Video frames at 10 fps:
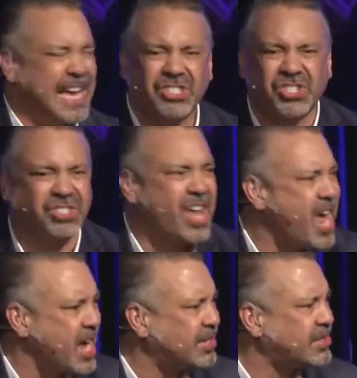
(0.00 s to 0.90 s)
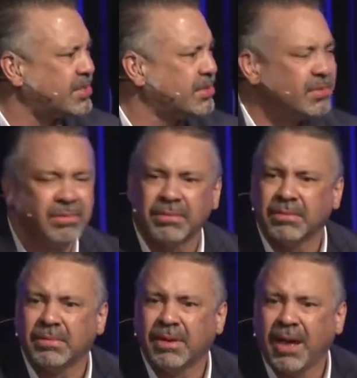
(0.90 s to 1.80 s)
it stinks.
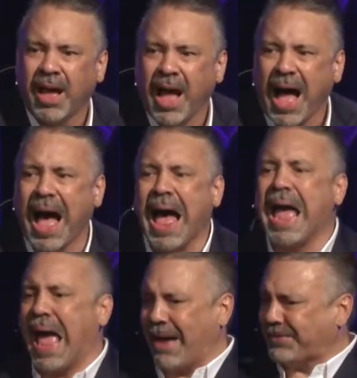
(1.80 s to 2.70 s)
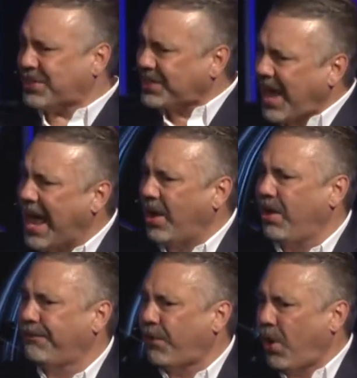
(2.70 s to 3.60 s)
I have
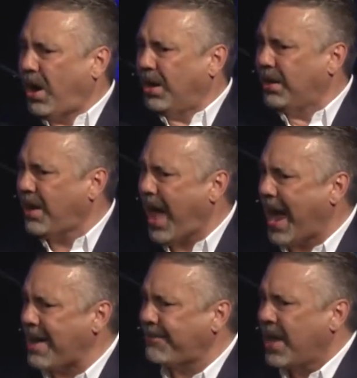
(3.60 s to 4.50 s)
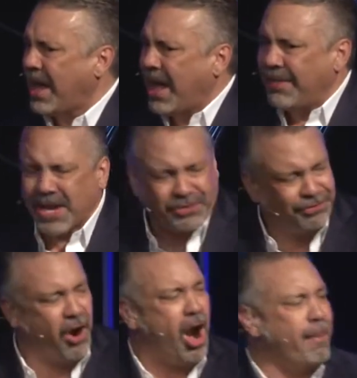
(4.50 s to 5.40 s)
settled for a life that's
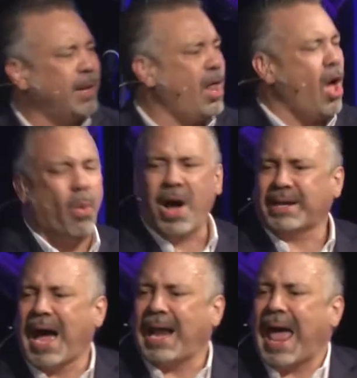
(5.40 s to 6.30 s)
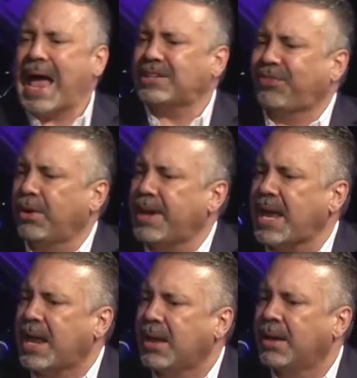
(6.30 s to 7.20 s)
far below what God has for
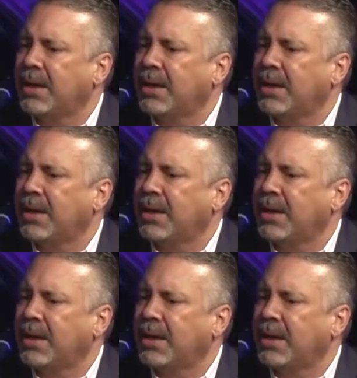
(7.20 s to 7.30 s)
me.